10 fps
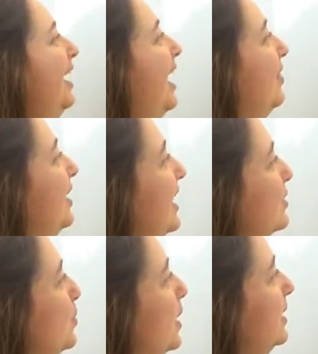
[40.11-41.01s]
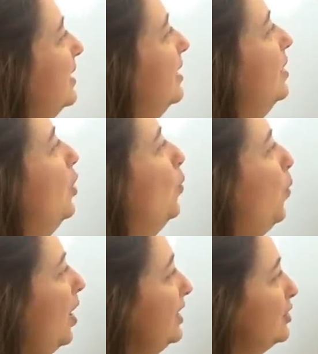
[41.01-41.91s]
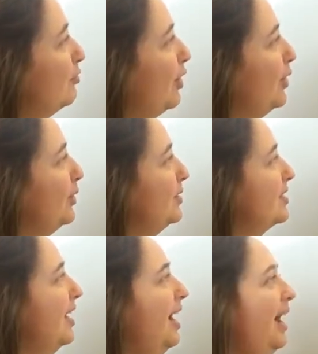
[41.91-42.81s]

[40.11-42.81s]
And the next one, wider roads